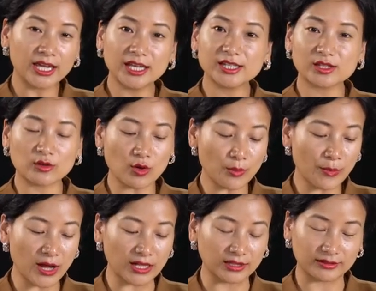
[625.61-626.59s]
It's
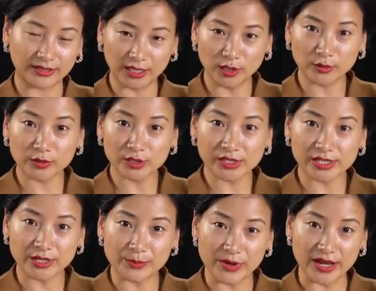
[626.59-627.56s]
Gopal. They looked
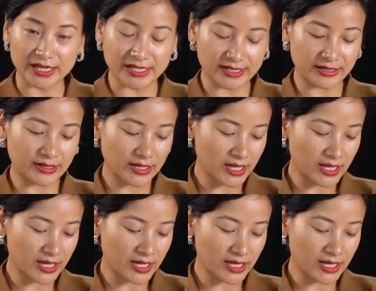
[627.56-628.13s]
surprised.